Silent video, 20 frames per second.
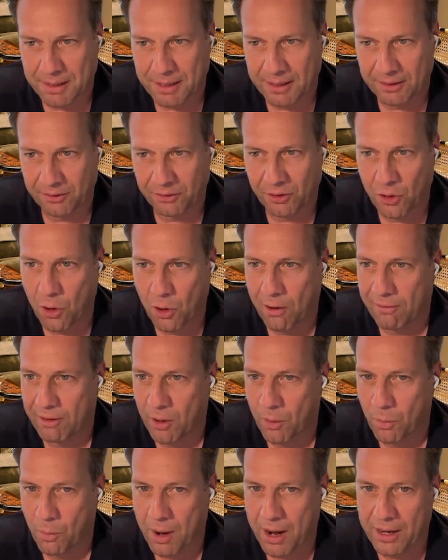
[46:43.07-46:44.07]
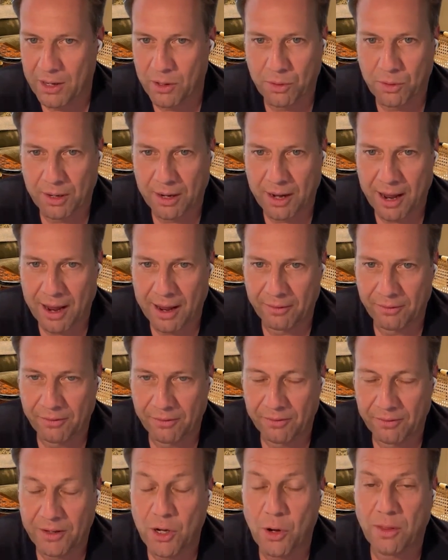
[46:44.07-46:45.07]
scenario where you can have,
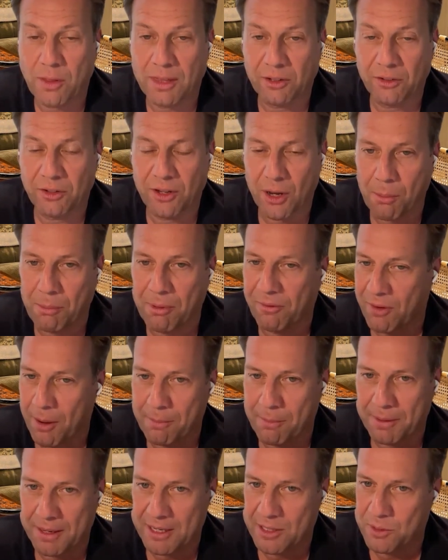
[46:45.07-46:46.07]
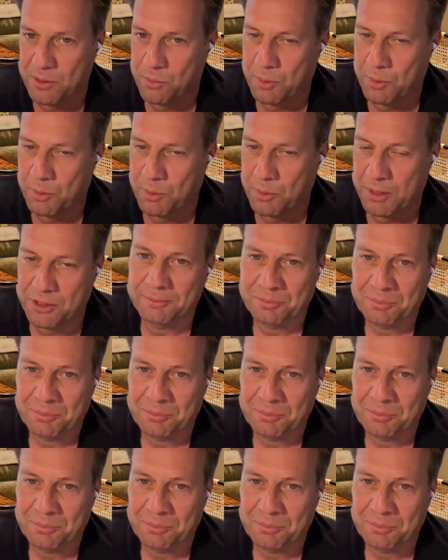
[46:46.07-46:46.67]
and there's a number of companies which are